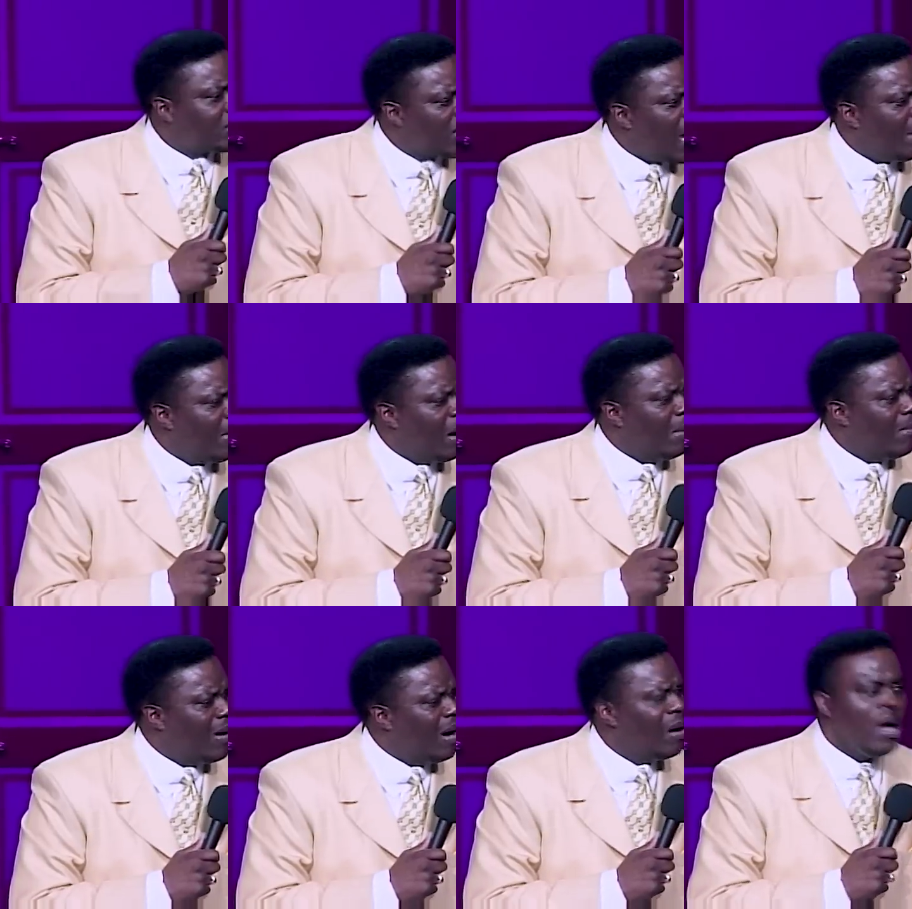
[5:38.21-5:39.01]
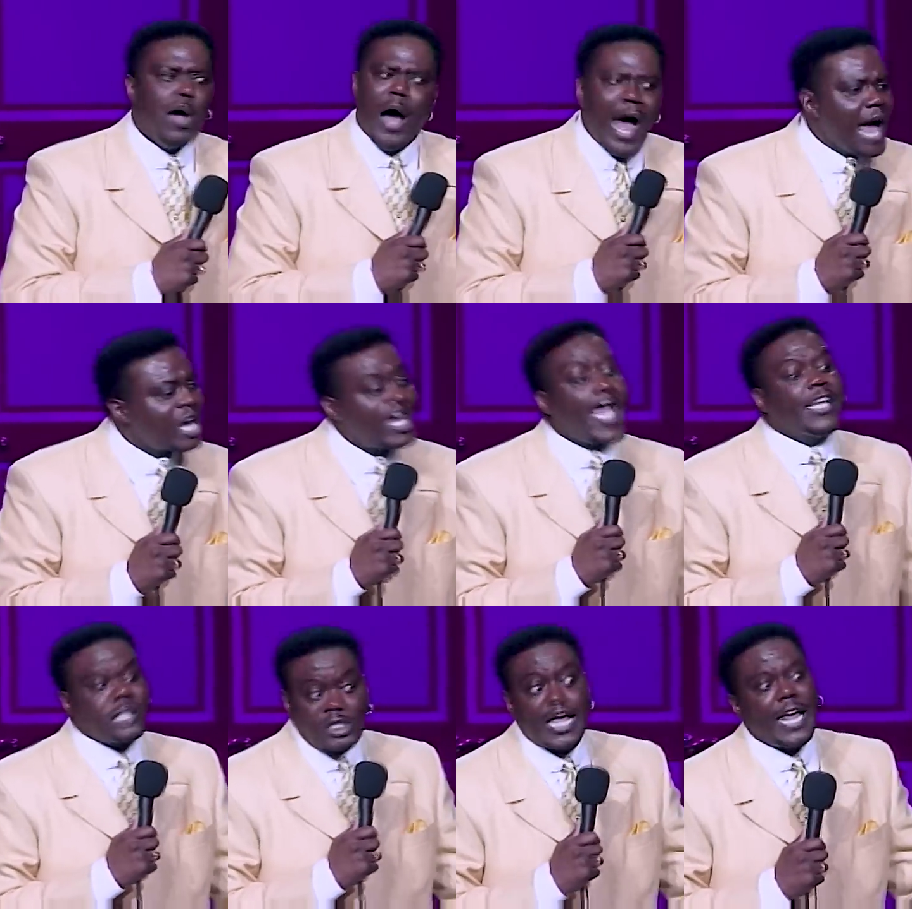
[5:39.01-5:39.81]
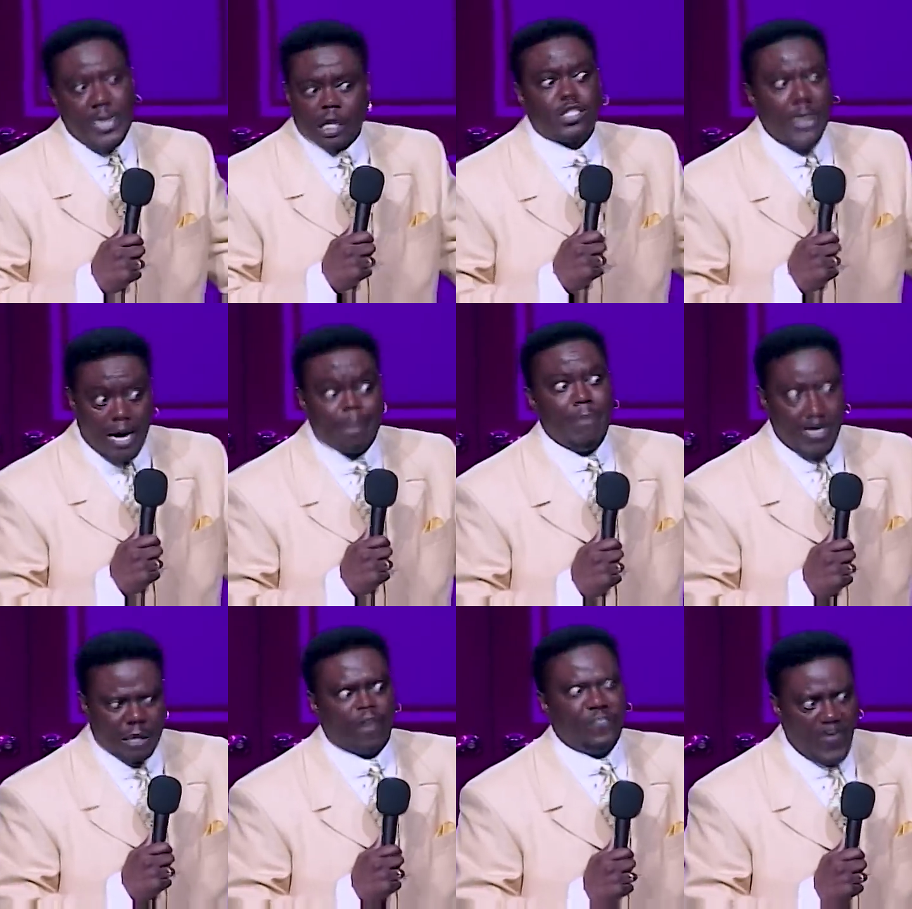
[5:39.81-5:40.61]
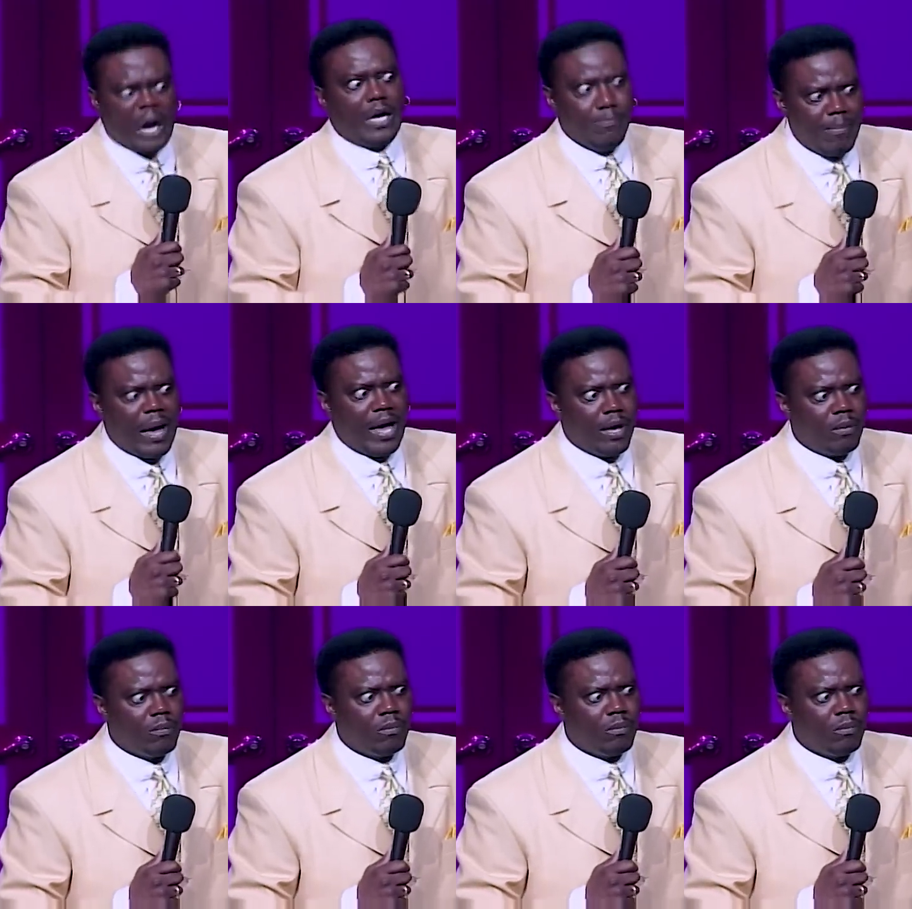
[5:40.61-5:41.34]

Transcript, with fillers: son of a. I can't stand a dumb motherfucker, man.